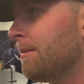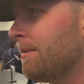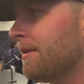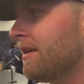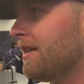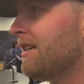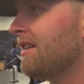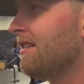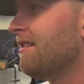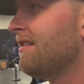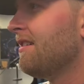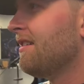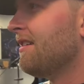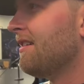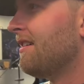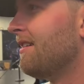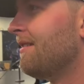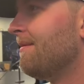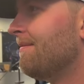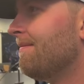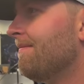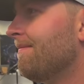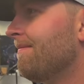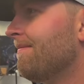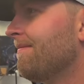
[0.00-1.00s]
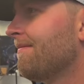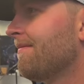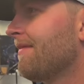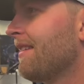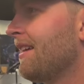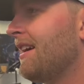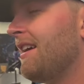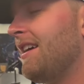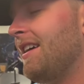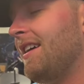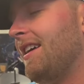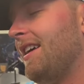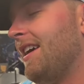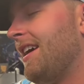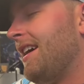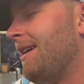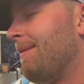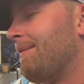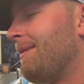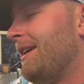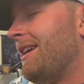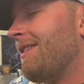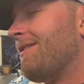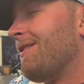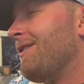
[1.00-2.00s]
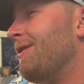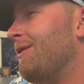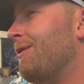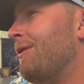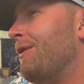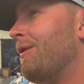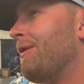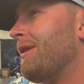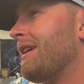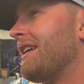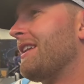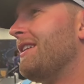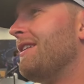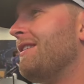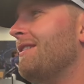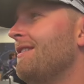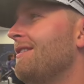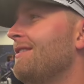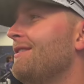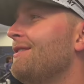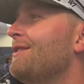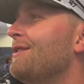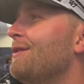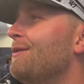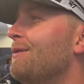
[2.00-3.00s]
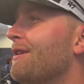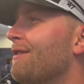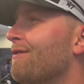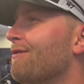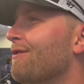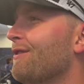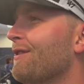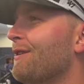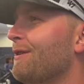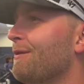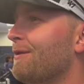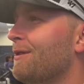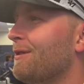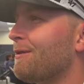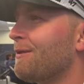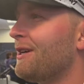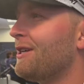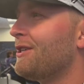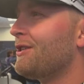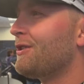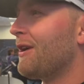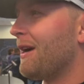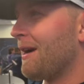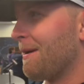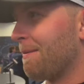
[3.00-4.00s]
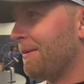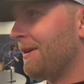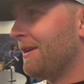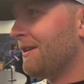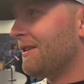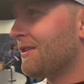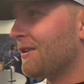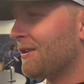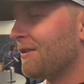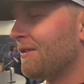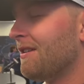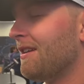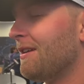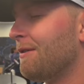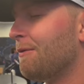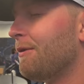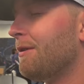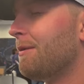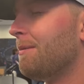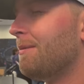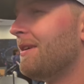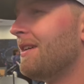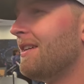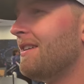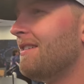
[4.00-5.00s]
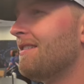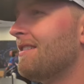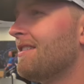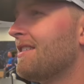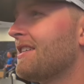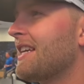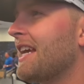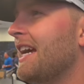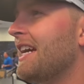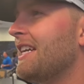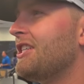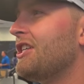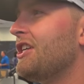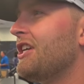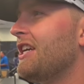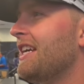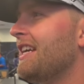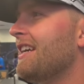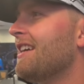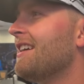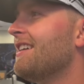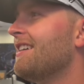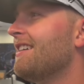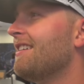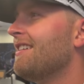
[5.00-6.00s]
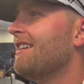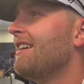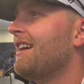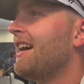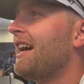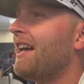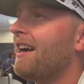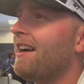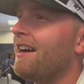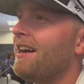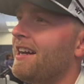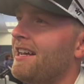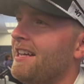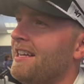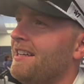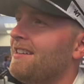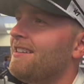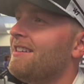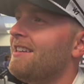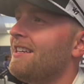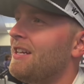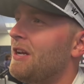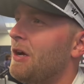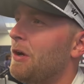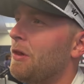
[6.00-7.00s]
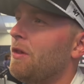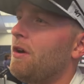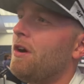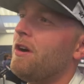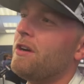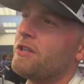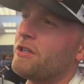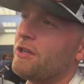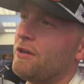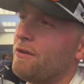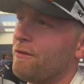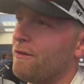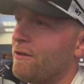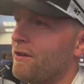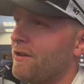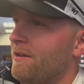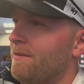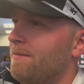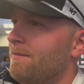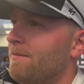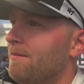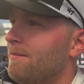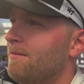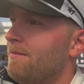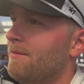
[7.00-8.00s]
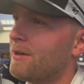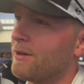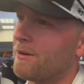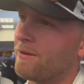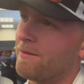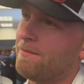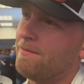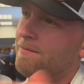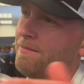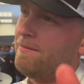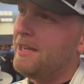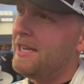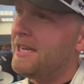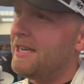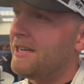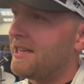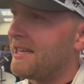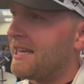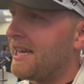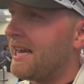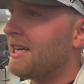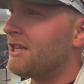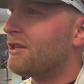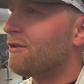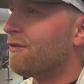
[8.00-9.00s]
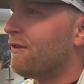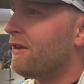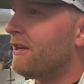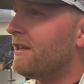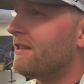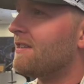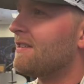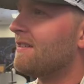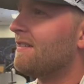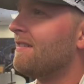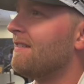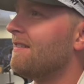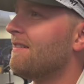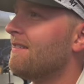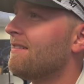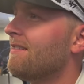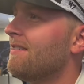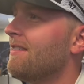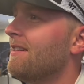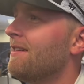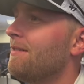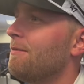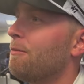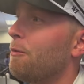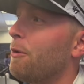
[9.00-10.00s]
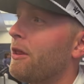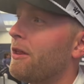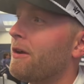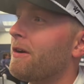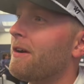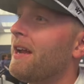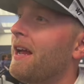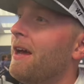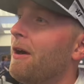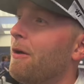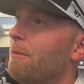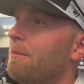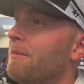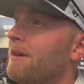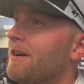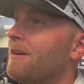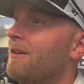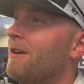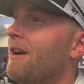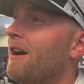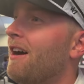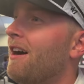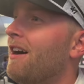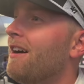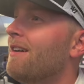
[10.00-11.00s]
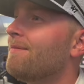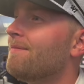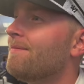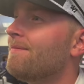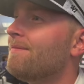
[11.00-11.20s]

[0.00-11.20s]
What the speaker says: but I don't know what we can do differently with the racetrack, but it certainly would have been sketchy had I, launched over into the catch fence, and whether it held me or not.